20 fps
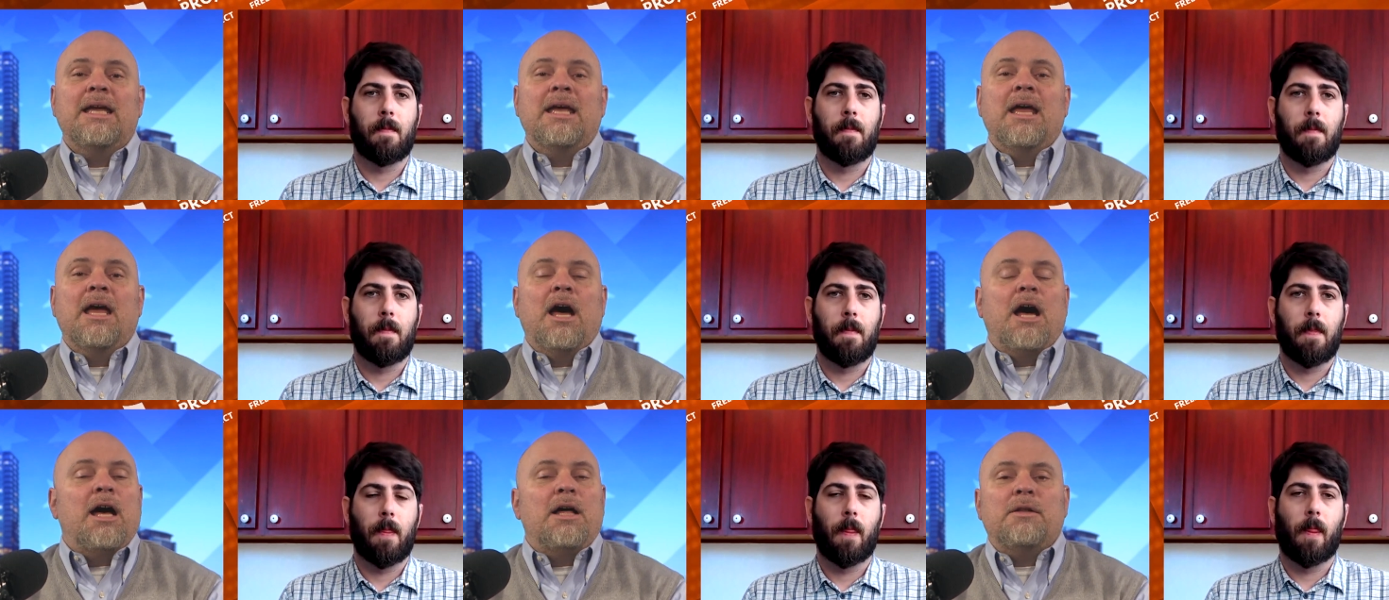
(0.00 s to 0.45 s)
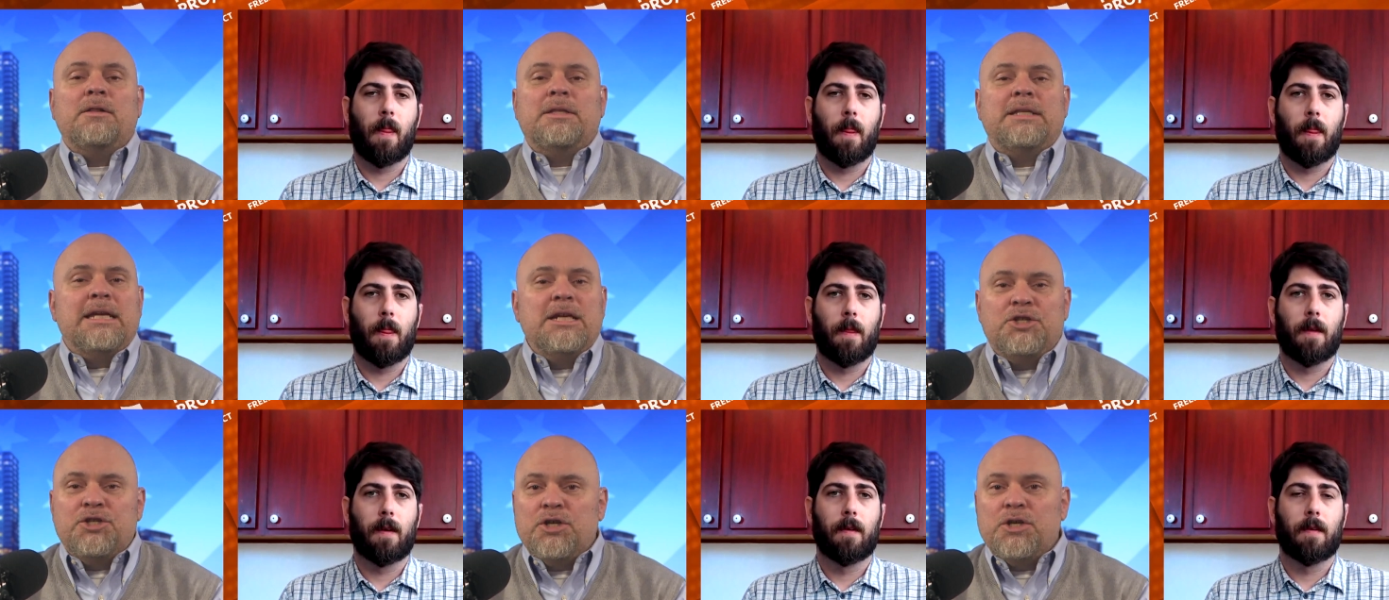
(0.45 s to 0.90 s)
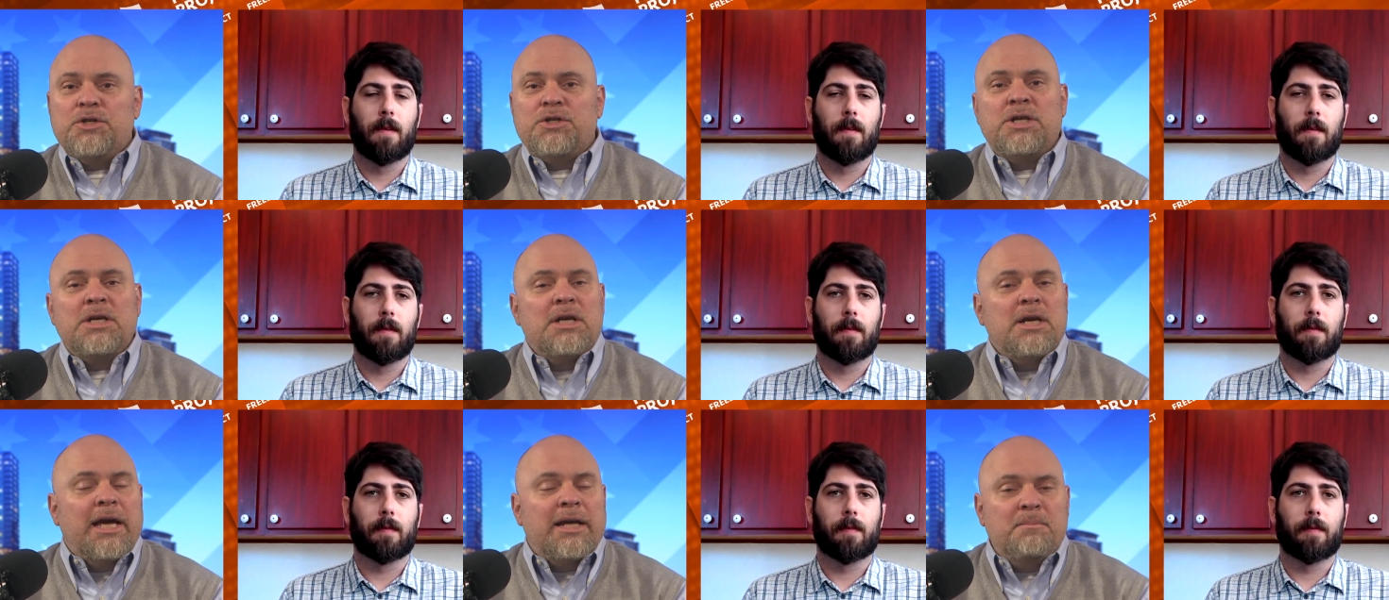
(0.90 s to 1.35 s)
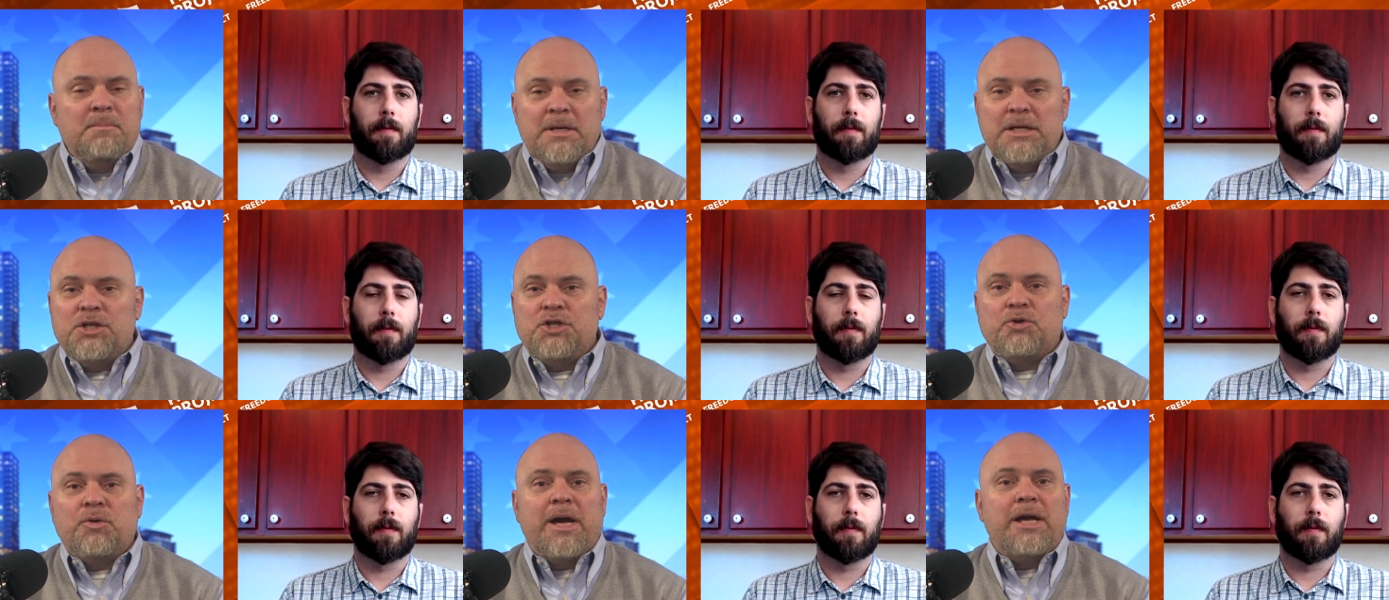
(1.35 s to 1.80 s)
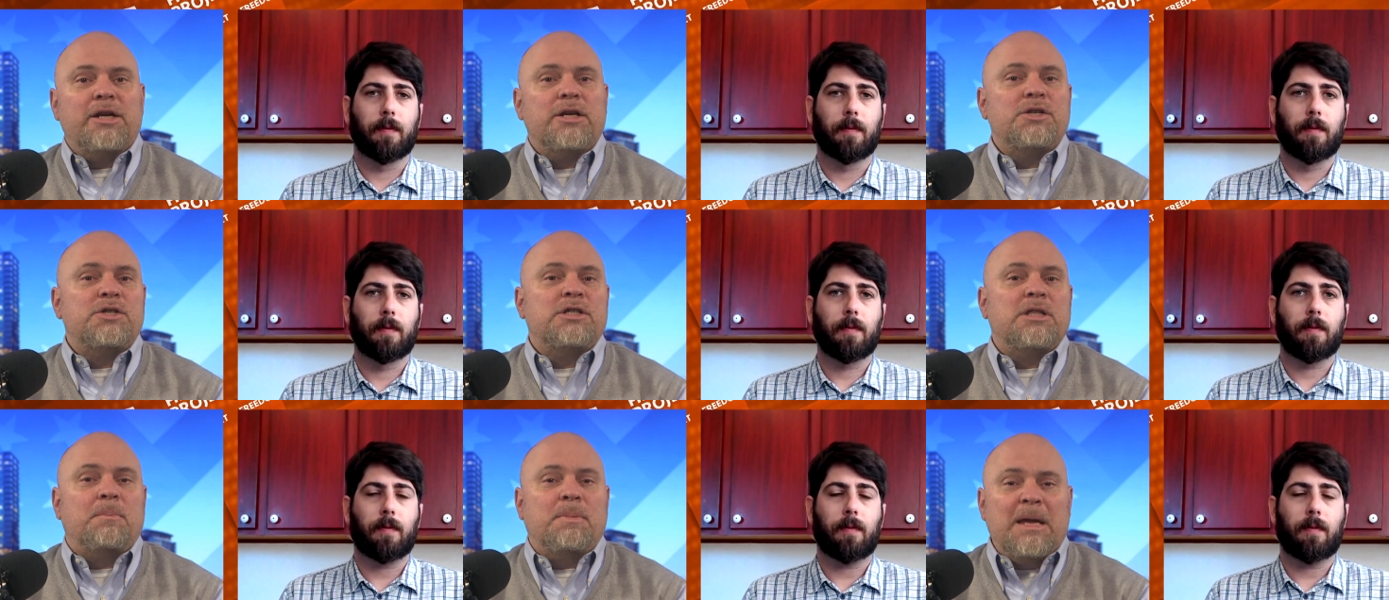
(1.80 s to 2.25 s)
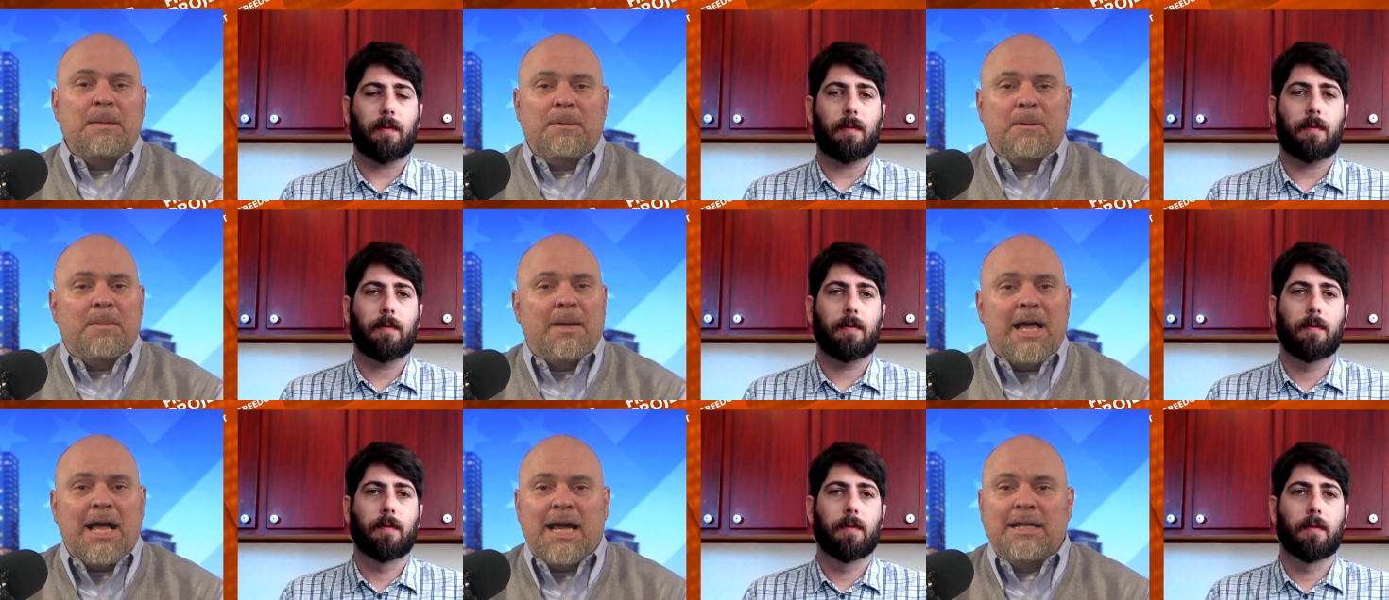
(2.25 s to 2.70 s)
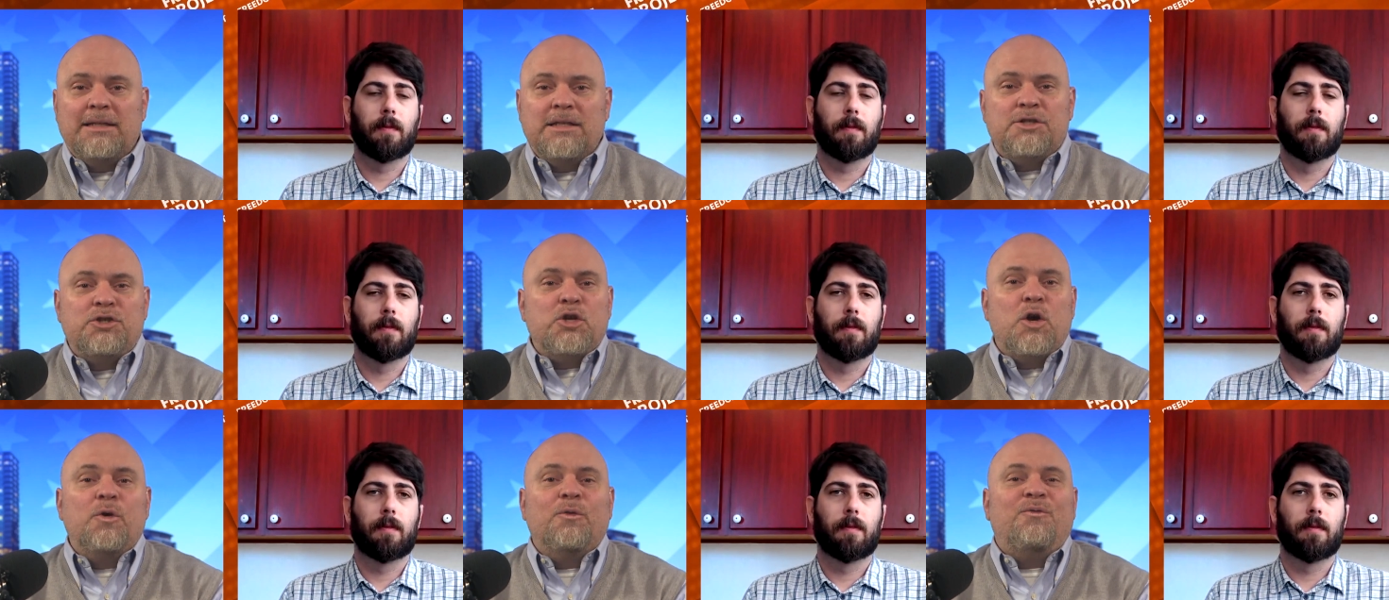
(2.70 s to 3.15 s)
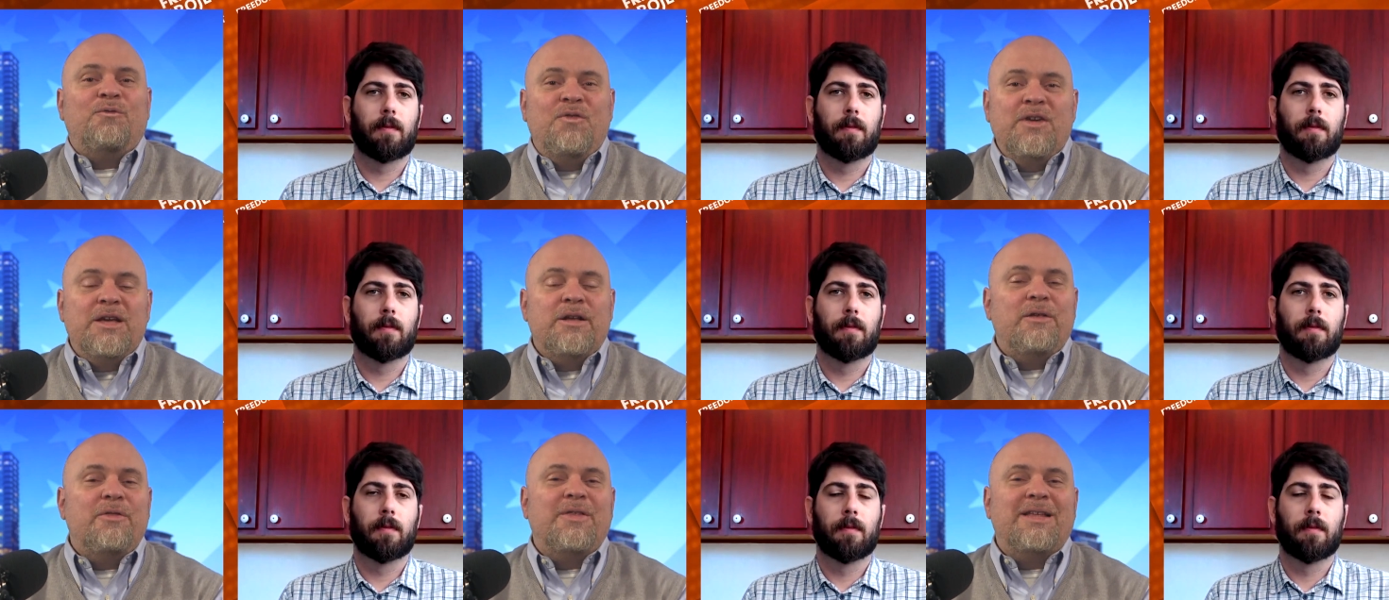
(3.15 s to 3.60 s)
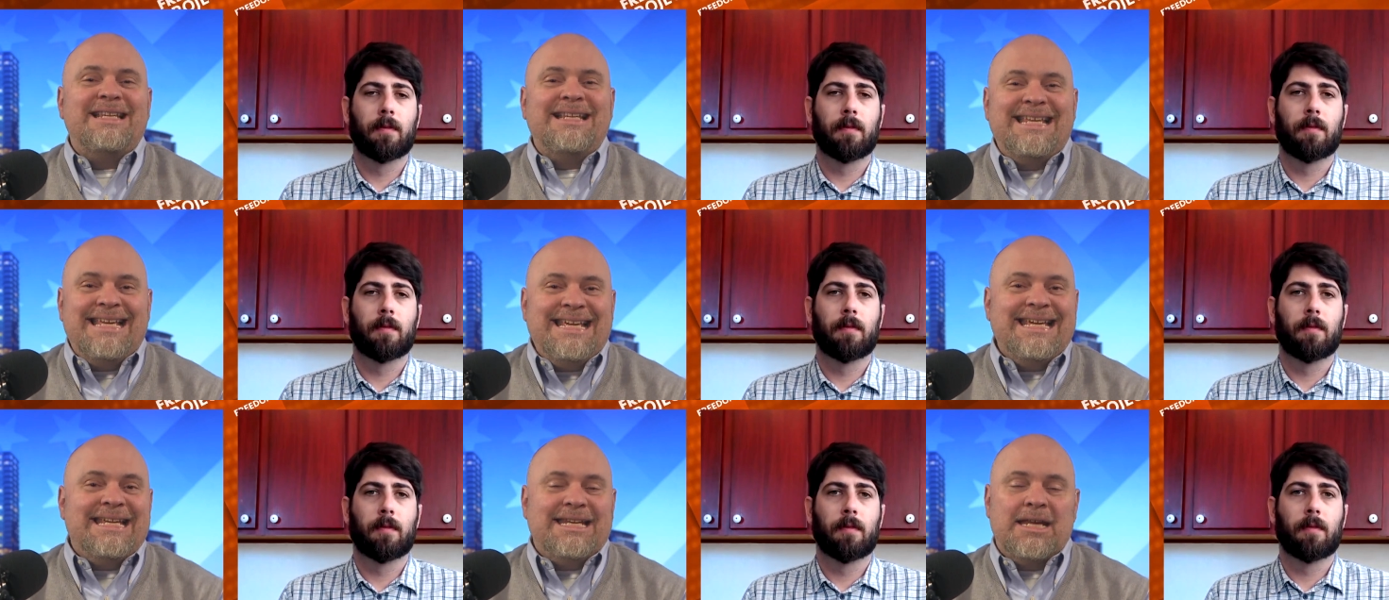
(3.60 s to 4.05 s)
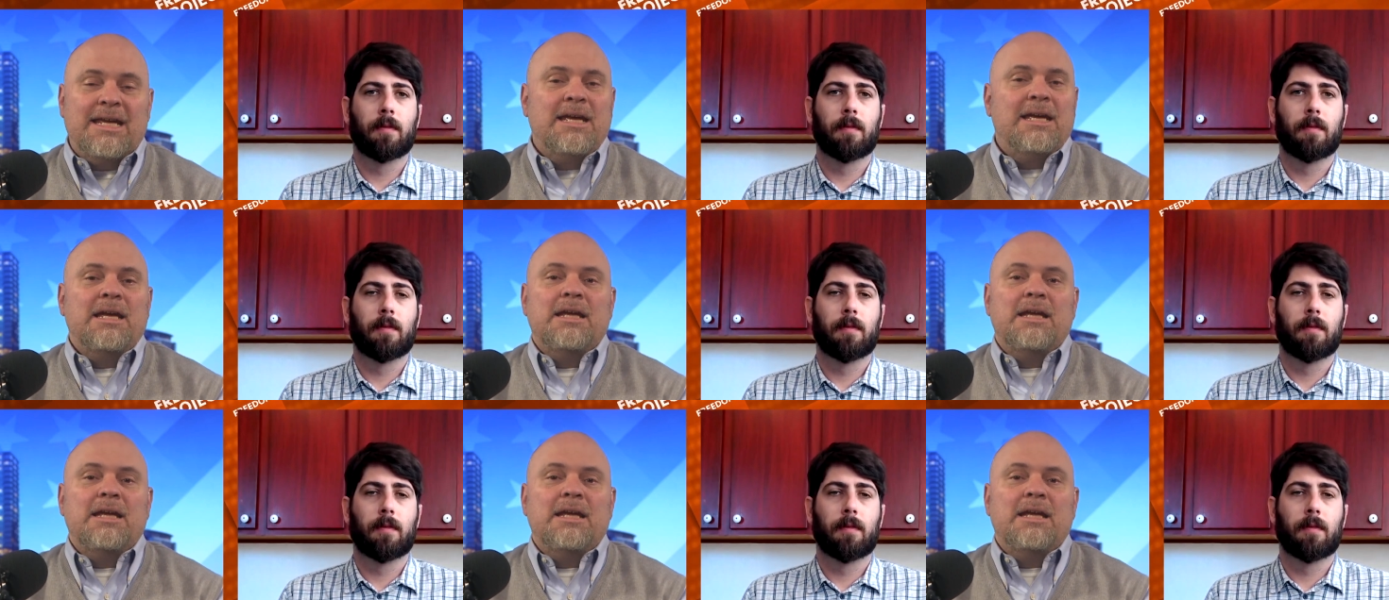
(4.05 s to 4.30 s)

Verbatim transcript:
Speaker 1: Uh, teachers, administrators, the people behind this don't feel the need